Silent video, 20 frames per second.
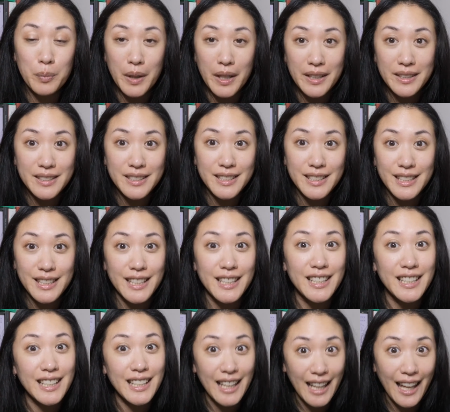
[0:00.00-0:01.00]
but
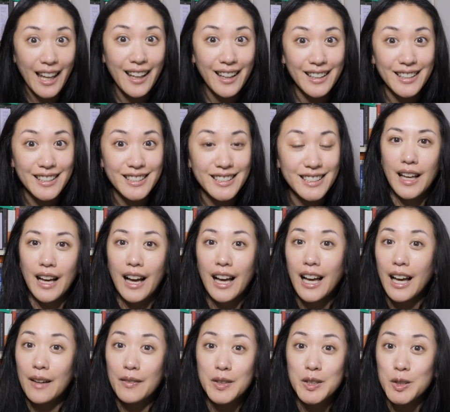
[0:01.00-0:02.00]
in the end,
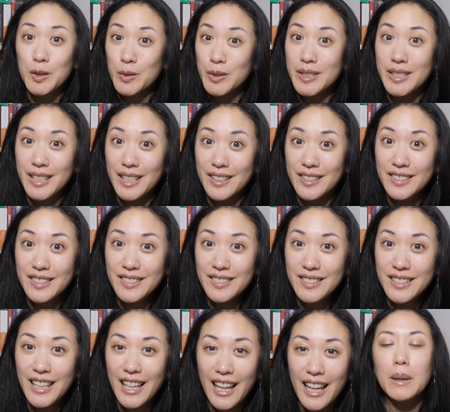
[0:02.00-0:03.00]
I have a new skill